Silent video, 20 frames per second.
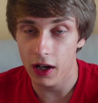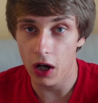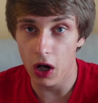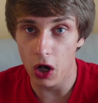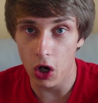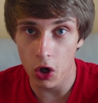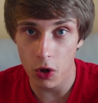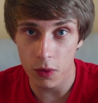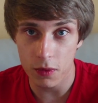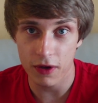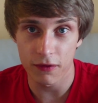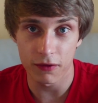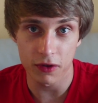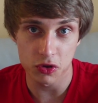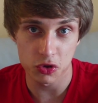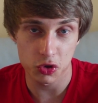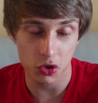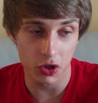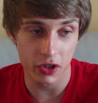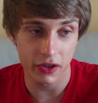I hope you've
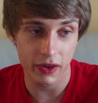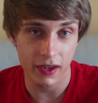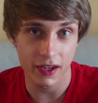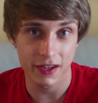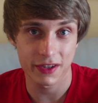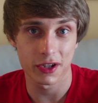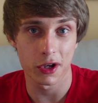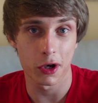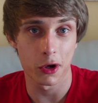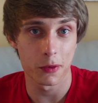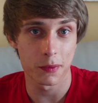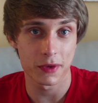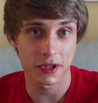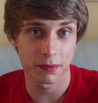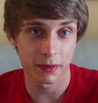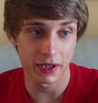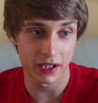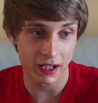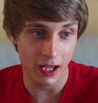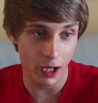enjoyed this. I hope it's
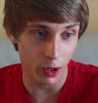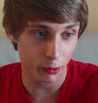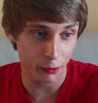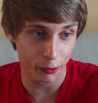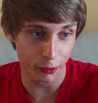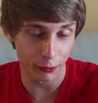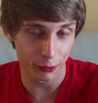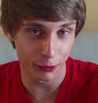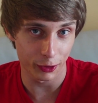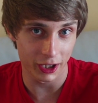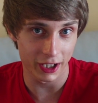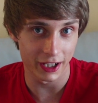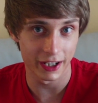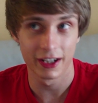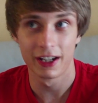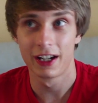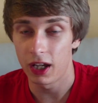been helpful for you.